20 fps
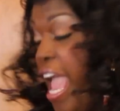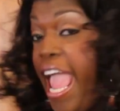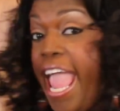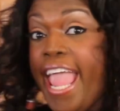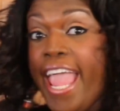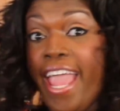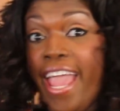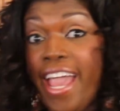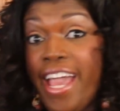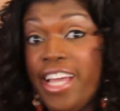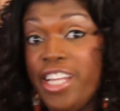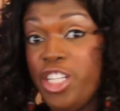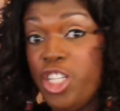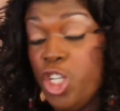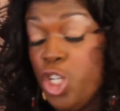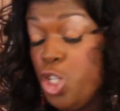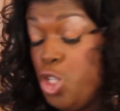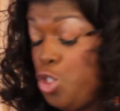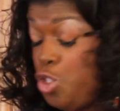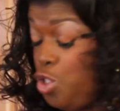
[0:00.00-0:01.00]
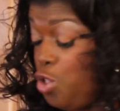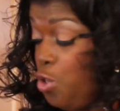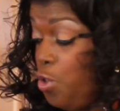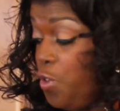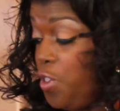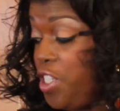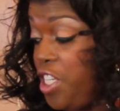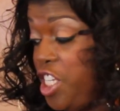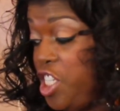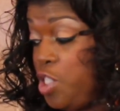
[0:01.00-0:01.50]
And 2
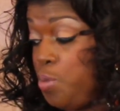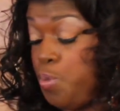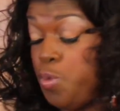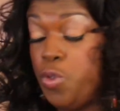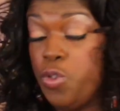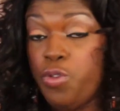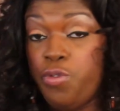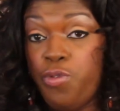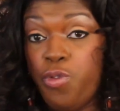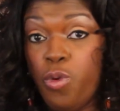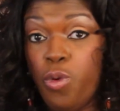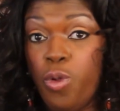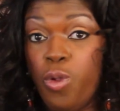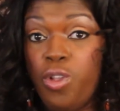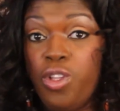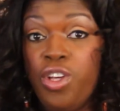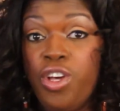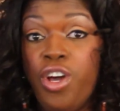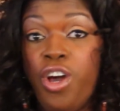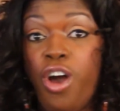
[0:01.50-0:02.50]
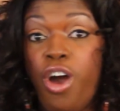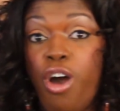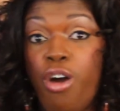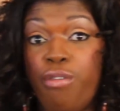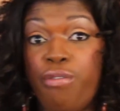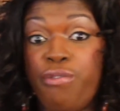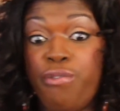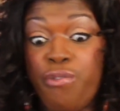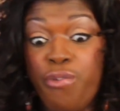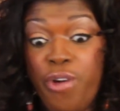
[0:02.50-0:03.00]
teaspoonsful
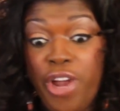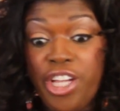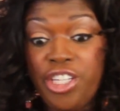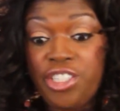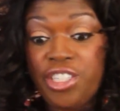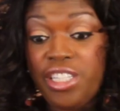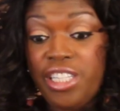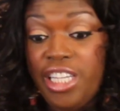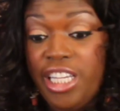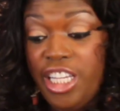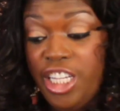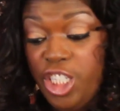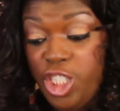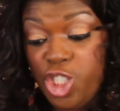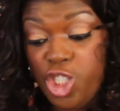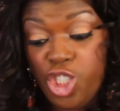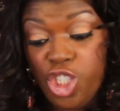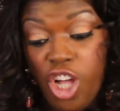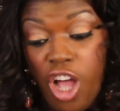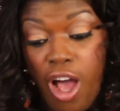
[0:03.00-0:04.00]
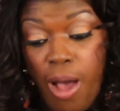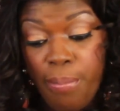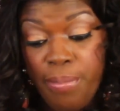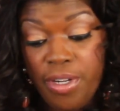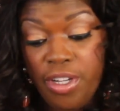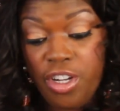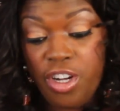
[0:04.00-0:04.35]
of freshly chopped